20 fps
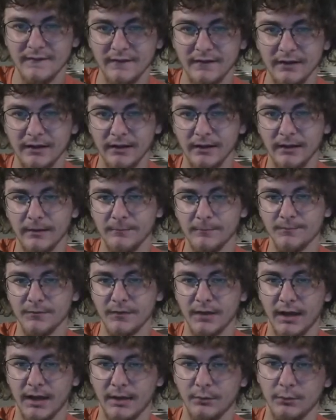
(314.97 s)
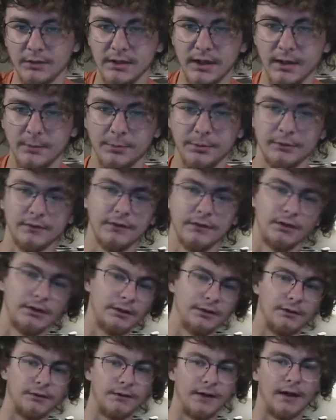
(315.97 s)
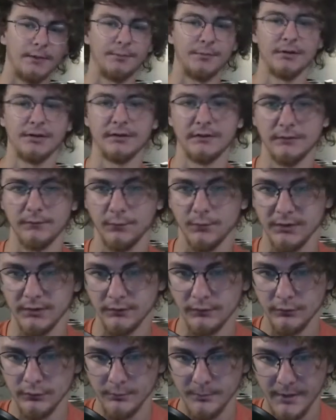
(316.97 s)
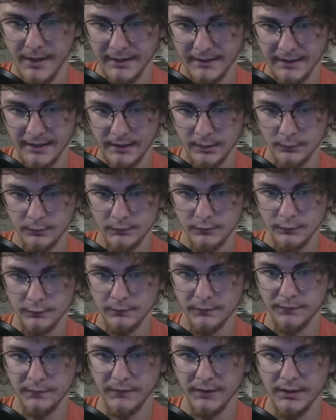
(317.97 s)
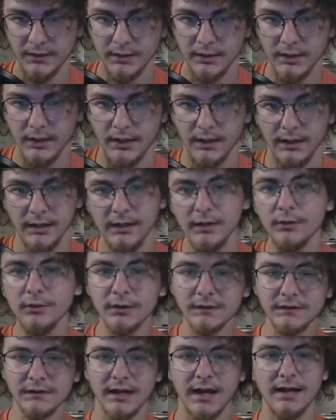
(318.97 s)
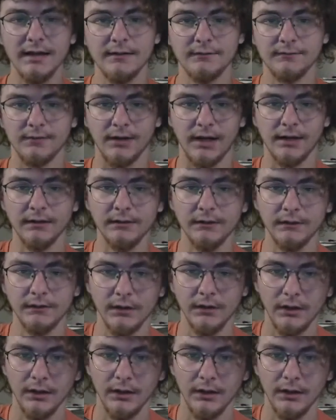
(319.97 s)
I would not personally do that because if we zoom back out to fit, it looks kind of nice.